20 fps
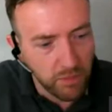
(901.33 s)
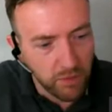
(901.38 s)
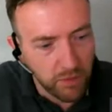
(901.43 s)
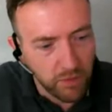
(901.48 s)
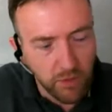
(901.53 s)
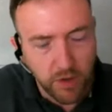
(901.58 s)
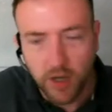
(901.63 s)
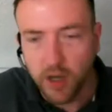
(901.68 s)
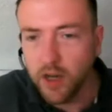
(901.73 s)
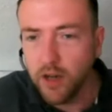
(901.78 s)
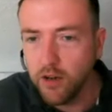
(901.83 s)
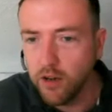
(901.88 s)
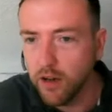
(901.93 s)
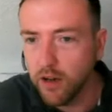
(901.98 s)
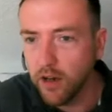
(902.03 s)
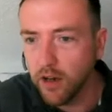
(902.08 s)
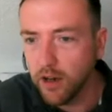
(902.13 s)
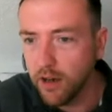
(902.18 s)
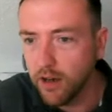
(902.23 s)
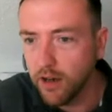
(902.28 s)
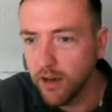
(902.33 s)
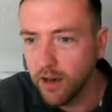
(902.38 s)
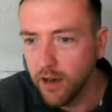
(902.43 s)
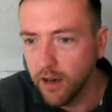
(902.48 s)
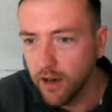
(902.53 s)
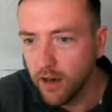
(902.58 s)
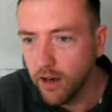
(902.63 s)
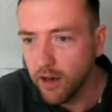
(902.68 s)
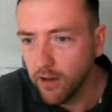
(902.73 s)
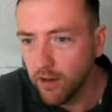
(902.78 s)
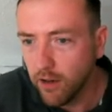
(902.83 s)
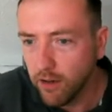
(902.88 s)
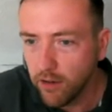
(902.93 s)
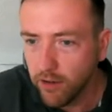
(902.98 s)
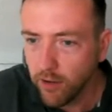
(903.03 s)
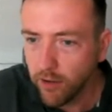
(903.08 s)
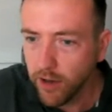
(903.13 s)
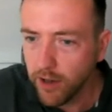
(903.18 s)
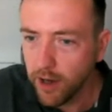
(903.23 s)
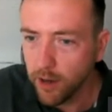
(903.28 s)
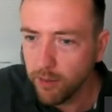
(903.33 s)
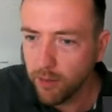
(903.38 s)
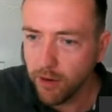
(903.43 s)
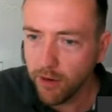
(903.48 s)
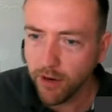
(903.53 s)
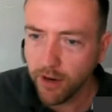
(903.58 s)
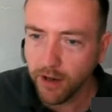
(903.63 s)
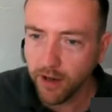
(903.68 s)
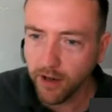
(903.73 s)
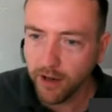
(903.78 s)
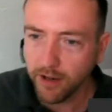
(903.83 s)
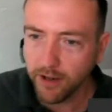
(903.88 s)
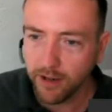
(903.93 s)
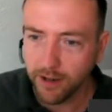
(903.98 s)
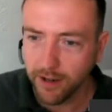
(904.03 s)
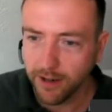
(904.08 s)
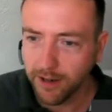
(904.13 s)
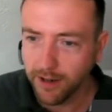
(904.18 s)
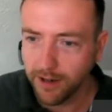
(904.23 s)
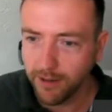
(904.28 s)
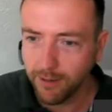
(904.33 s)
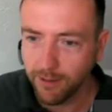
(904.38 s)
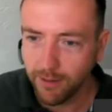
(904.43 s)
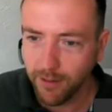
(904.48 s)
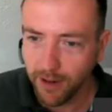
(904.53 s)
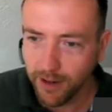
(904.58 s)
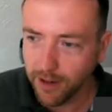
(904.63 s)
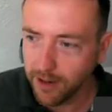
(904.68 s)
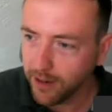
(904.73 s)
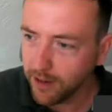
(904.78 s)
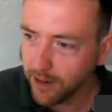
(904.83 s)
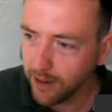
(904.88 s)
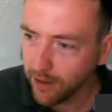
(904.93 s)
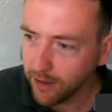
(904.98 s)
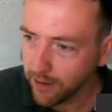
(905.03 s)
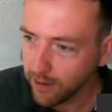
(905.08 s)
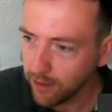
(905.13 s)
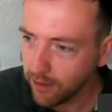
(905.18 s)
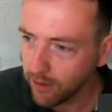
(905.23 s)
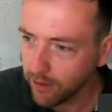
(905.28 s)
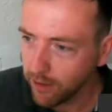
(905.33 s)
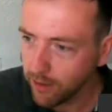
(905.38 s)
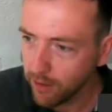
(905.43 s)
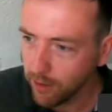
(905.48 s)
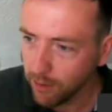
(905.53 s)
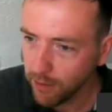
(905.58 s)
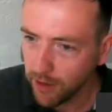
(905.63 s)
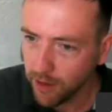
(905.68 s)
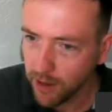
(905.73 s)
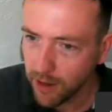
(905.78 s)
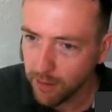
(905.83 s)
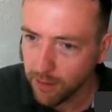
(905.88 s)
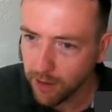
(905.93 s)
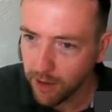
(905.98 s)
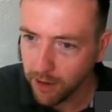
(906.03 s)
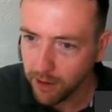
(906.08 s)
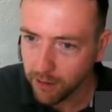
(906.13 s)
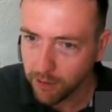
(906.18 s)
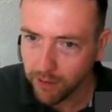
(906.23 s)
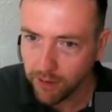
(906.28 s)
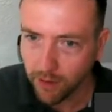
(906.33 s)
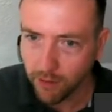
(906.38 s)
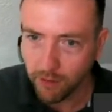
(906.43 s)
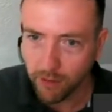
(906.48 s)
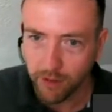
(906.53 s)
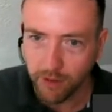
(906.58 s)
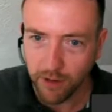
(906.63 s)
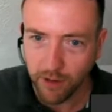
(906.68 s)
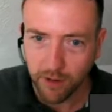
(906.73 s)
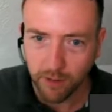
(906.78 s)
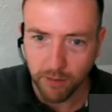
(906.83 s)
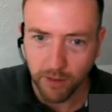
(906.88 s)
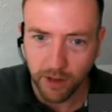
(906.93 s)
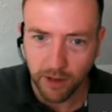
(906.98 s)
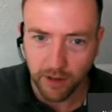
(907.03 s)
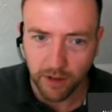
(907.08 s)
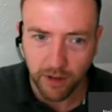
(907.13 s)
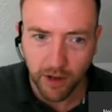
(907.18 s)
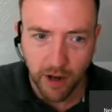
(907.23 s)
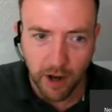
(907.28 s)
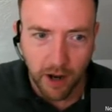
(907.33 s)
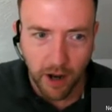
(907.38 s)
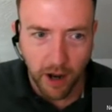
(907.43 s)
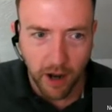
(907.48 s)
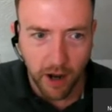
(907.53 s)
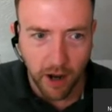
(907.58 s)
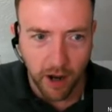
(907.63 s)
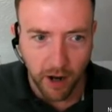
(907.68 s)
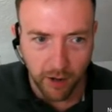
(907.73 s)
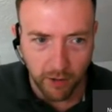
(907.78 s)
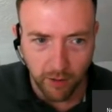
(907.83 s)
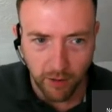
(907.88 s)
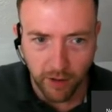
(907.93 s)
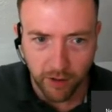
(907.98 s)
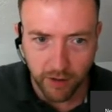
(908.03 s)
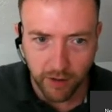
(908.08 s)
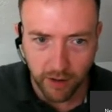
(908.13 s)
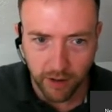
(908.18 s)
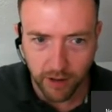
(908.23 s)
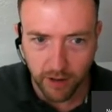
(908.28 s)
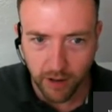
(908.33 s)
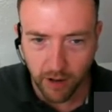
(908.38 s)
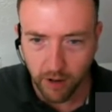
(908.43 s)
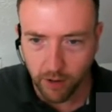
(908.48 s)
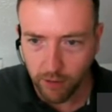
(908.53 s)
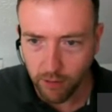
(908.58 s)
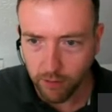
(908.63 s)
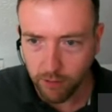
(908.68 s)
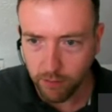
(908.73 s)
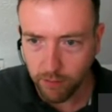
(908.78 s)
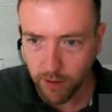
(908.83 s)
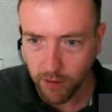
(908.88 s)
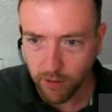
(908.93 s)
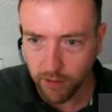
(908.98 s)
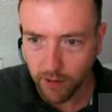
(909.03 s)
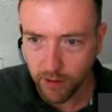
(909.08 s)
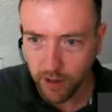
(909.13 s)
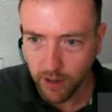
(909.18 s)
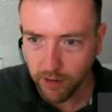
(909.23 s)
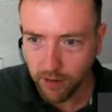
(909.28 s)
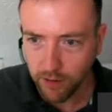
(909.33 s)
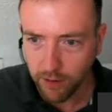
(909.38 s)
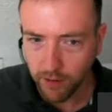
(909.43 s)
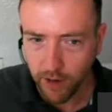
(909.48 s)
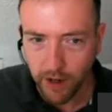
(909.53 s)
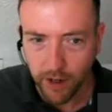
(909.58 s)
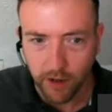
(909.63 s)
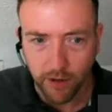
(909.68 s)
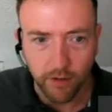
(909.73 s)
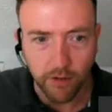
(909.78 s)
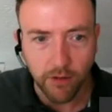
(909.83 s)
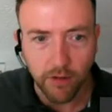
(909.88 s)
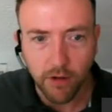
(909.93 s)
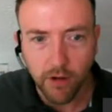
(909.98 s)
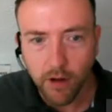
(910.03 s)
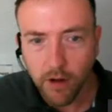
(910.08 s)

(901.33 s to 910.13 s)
strategically. So sorry, Deborah, I did cut across you a bit there, but I also wanted to address the whole multinational angle.